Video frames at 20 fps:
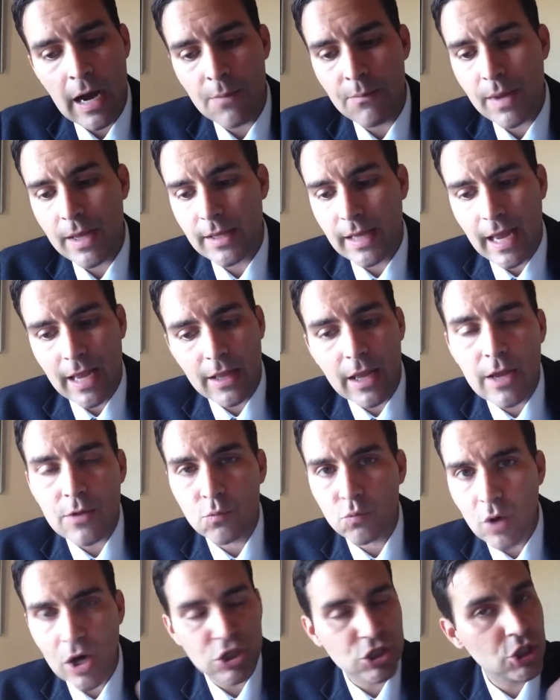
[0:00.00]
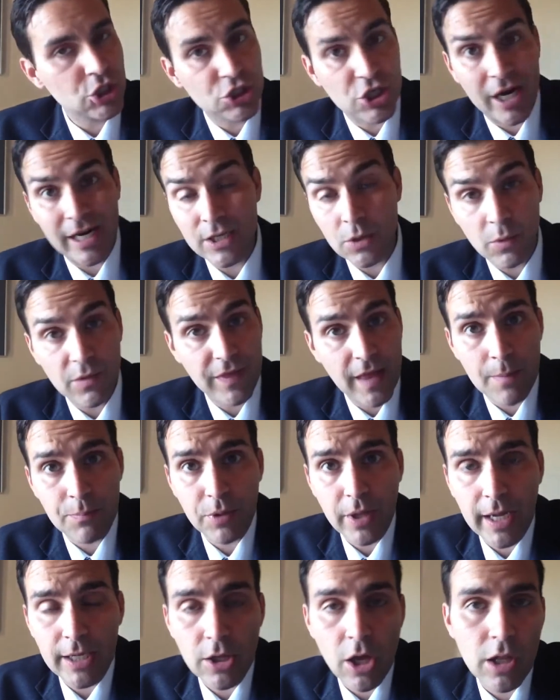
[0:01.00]
in Russia and China, what they
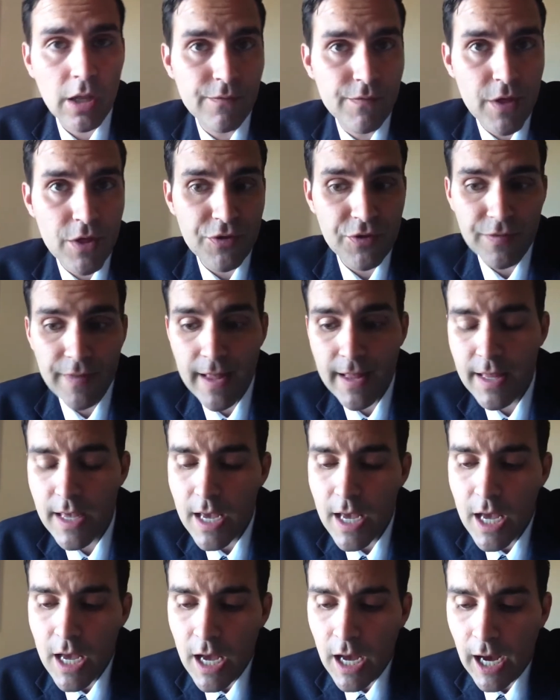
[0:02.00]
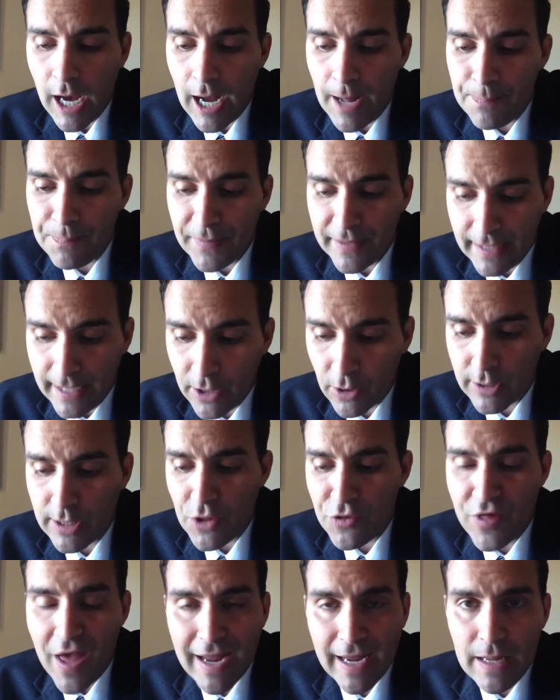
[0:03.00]
play in all of this, and then here in a
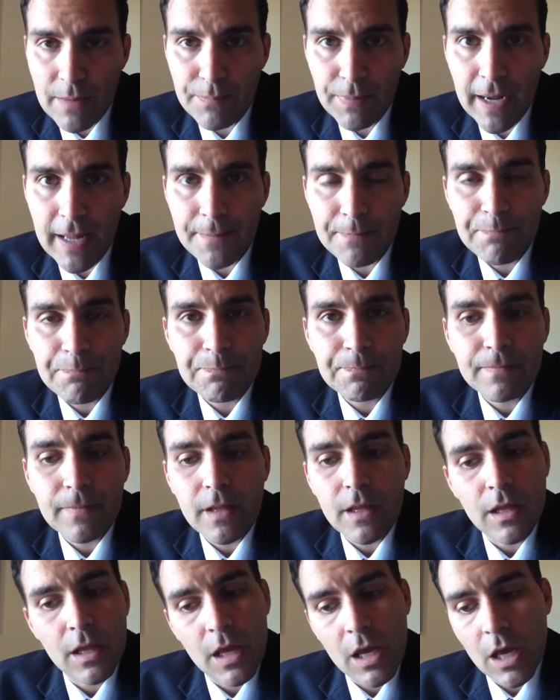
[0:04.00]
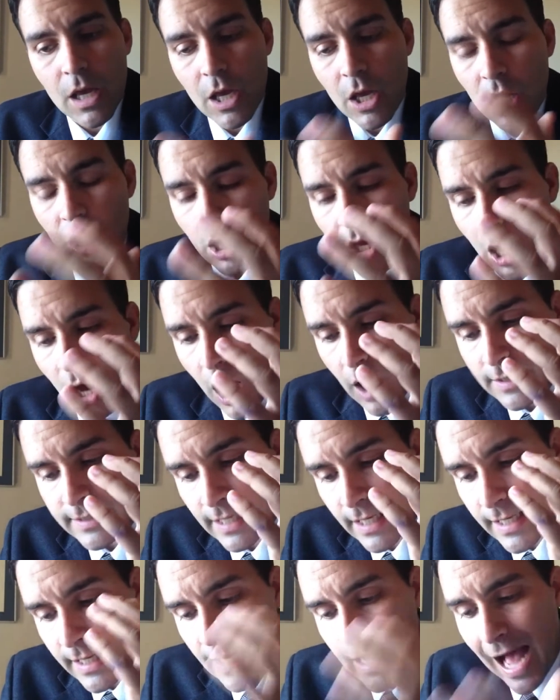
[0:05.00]
second. But I'll tell
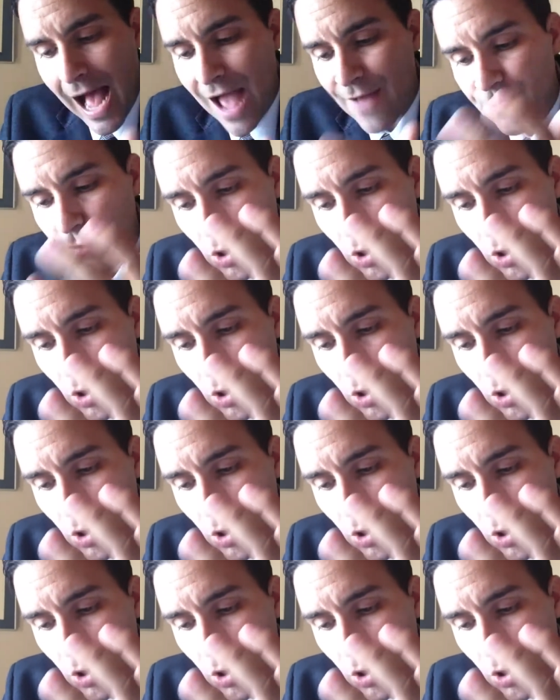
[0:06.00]
you, I've